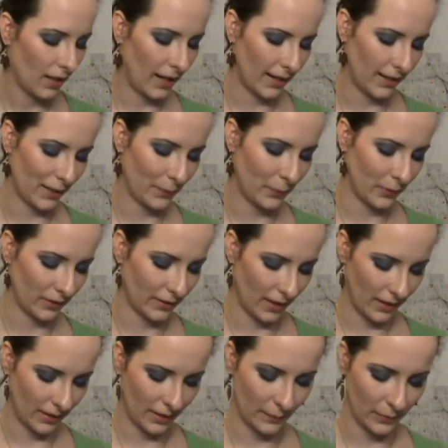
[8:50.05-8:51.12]
And he
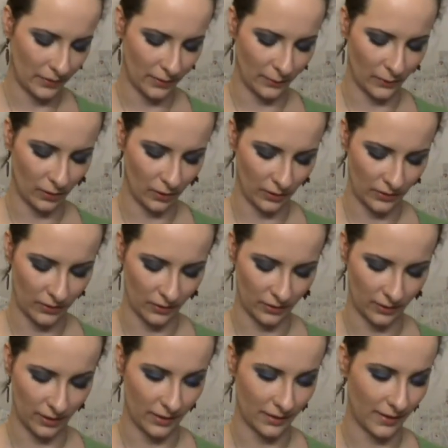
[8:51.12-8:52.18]
put some gloss
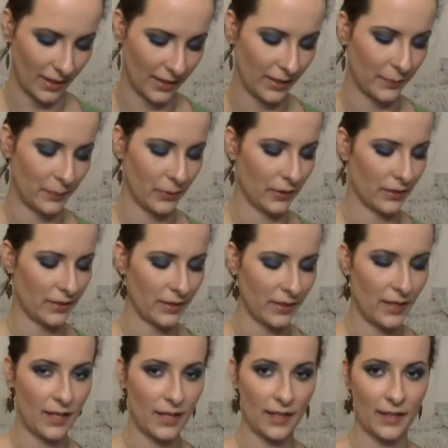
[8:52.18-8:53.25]
on, and then he put
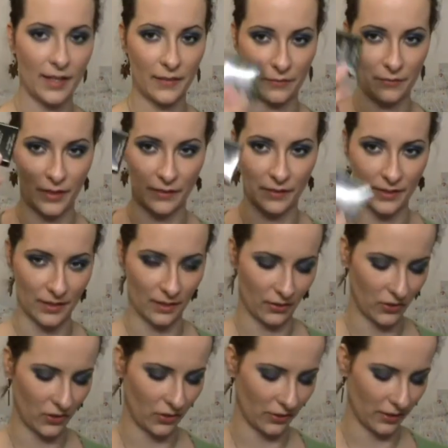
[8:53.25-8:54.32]
that fairy
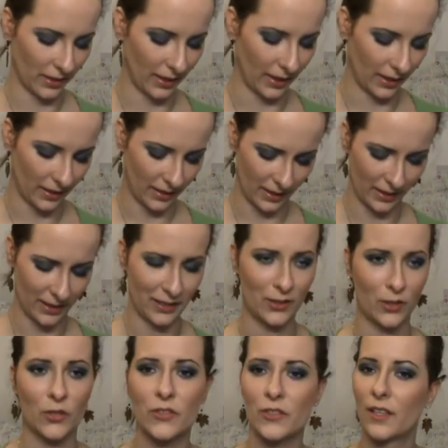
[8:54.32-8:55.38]
dust on again, and it
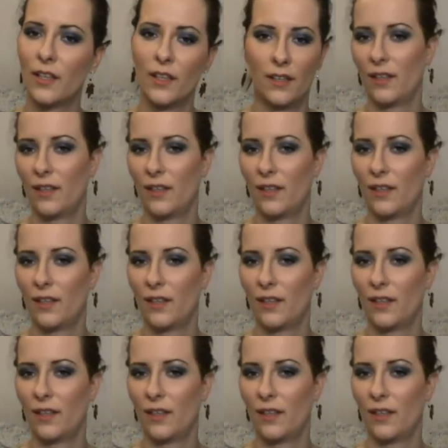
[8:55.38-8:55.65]
just,